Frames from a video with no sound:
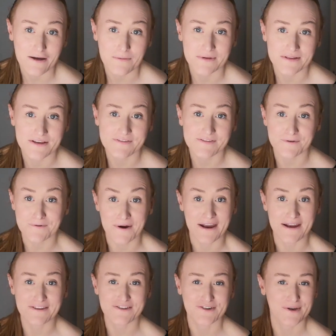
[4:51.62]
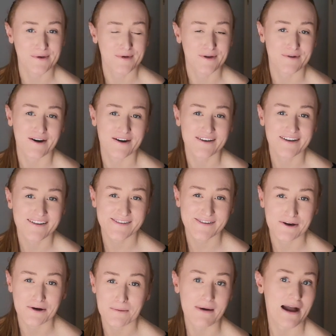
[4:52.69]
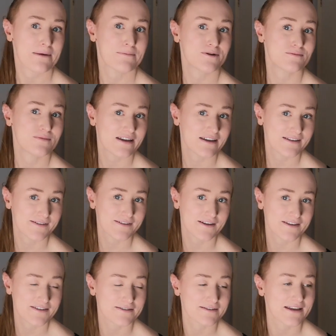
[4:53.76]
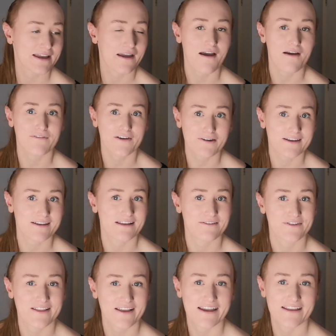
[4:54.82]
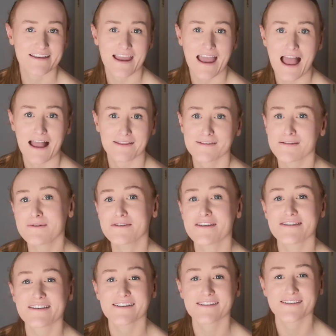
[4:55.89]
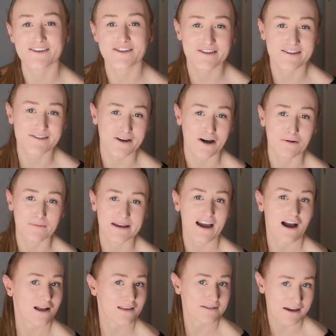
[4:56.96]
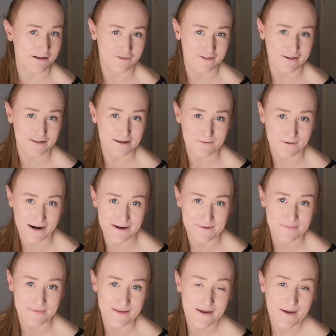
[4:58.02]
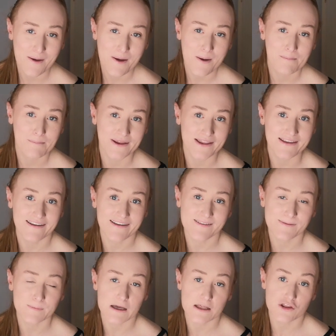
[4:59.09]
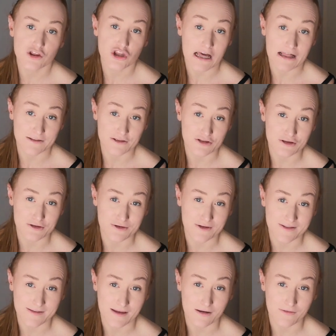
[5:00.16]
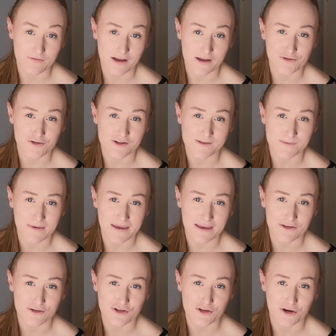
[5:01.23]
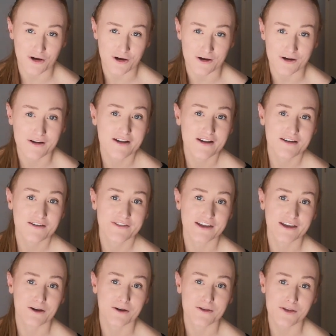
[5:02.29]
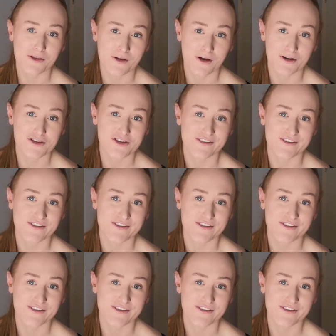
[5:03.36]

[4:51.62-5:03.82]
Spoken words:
held beliefs are right, don't get me wrong. So my mum is certainly a very clever lady and some of the things that she's taught me are definitely right. But it is worth challenging yourself and just making sure that you're not